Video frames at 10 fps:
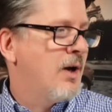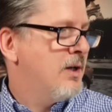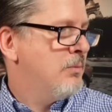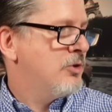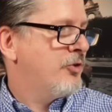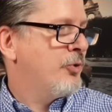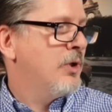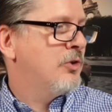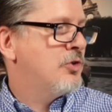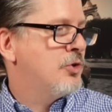I am just
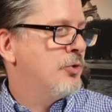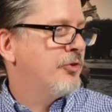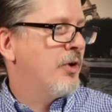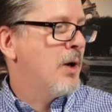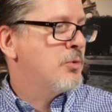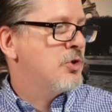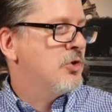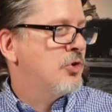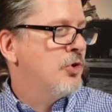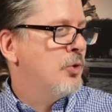going to choose
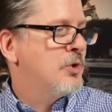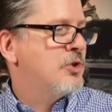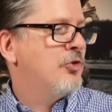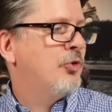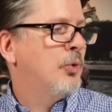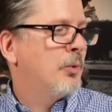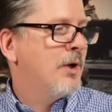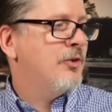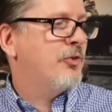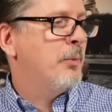option 2, which is to
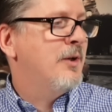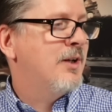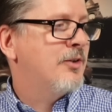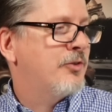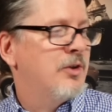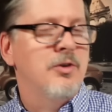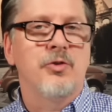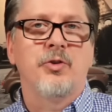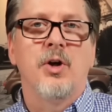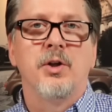erase my disk and
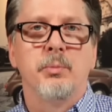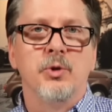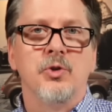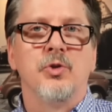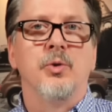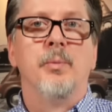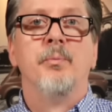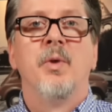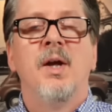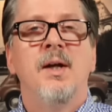install Ubuntu.
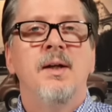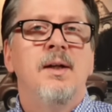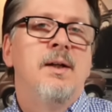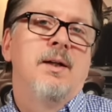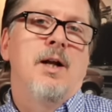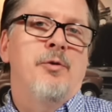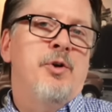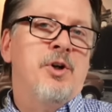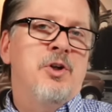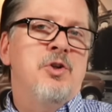Now, if
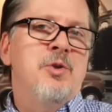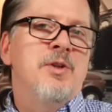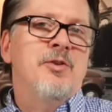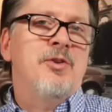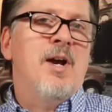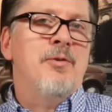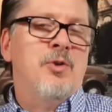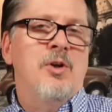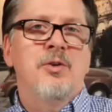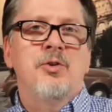you're going to do this, you have
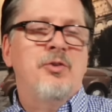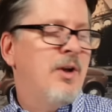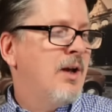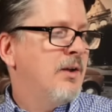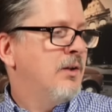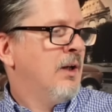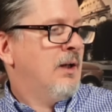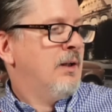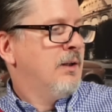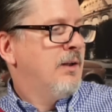to understand
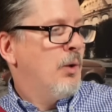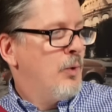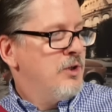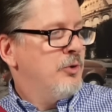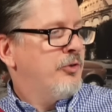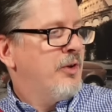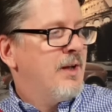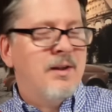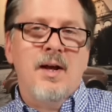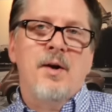that when you
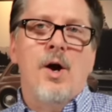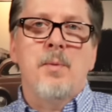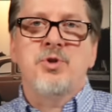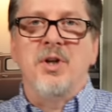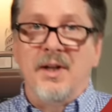select that option,